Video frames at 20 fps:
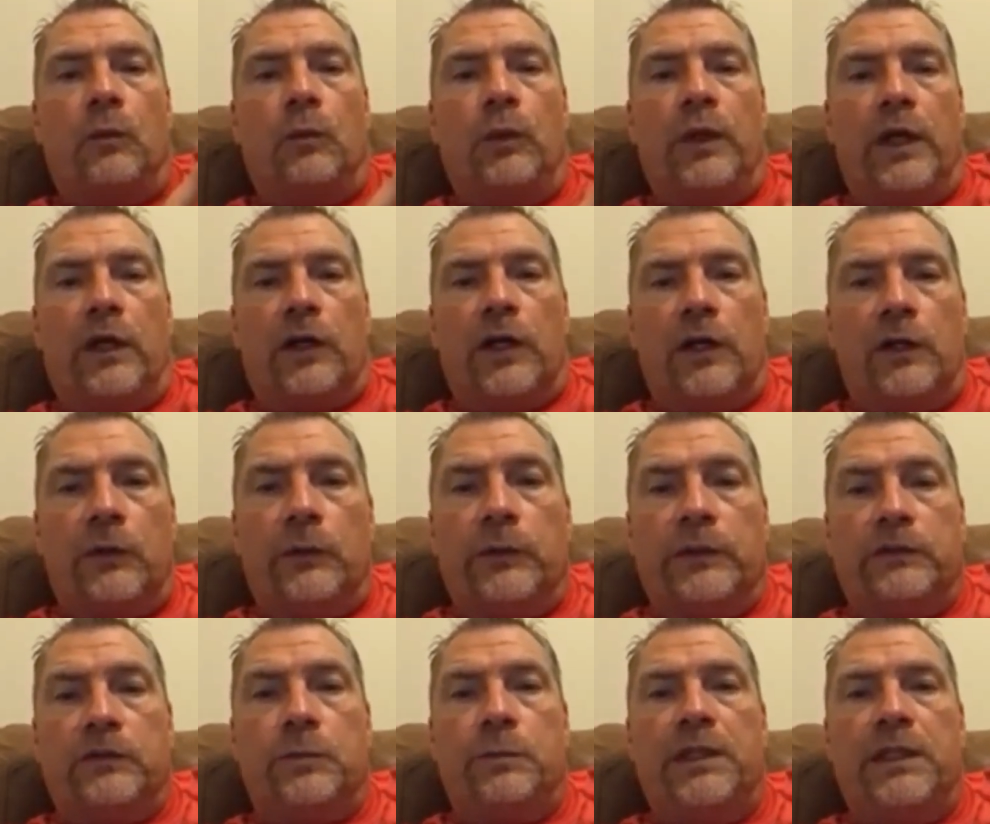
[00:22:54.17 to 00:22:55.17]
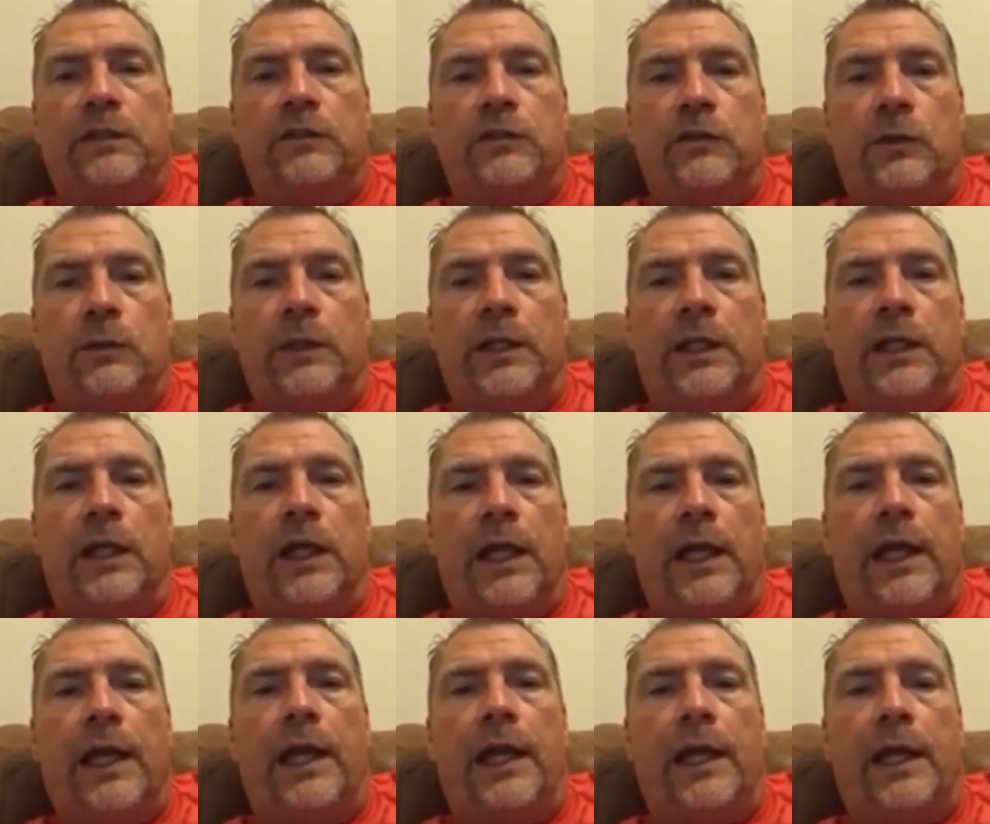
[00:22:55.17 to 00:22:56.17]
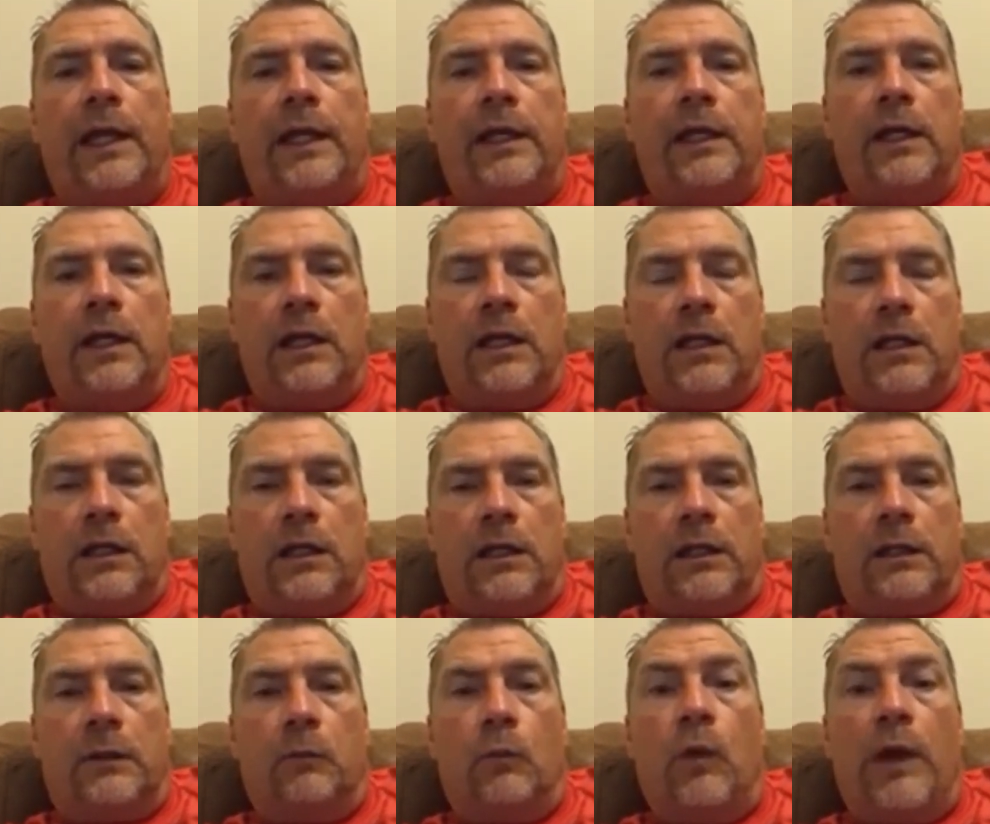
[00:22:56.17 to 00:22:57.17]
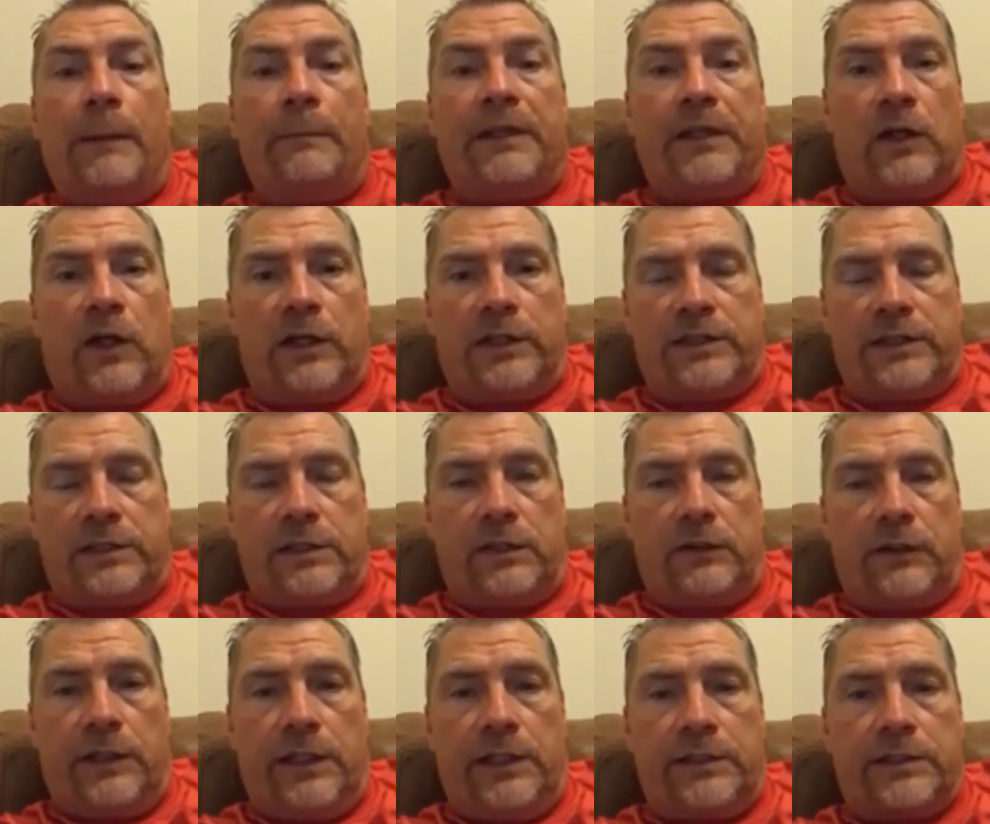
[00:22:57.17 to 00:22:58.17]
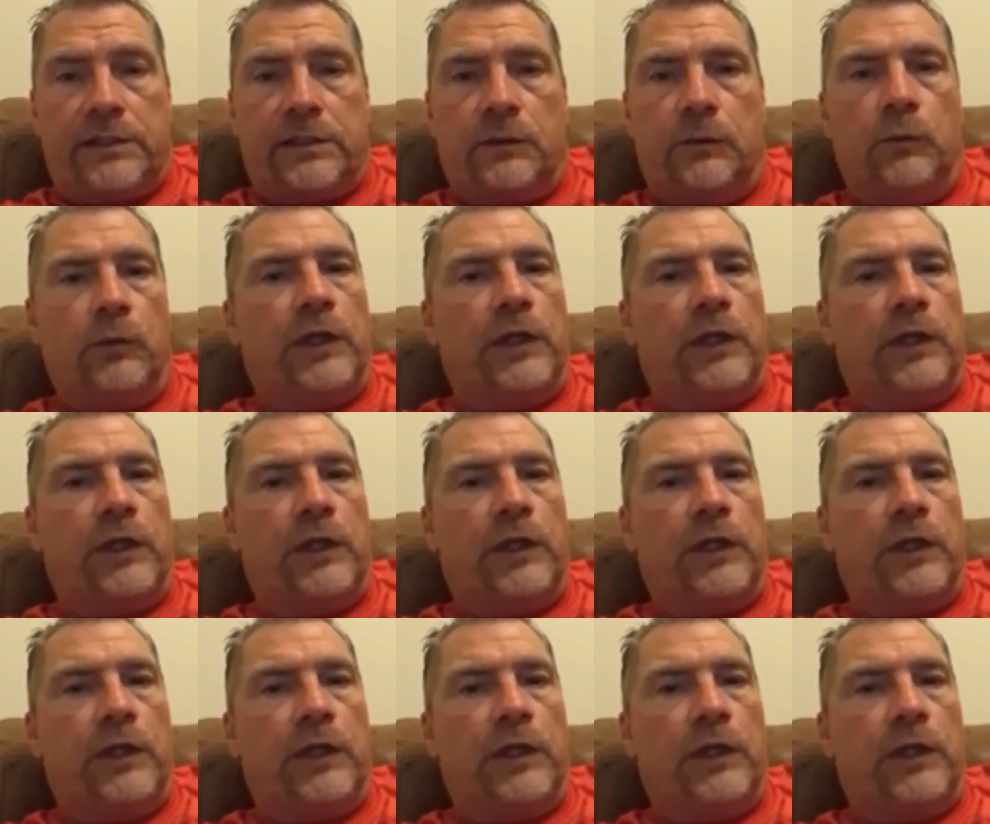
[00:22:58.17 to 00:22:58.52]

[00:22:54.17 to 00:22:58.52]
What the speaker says: we are going to be doing a webinar series.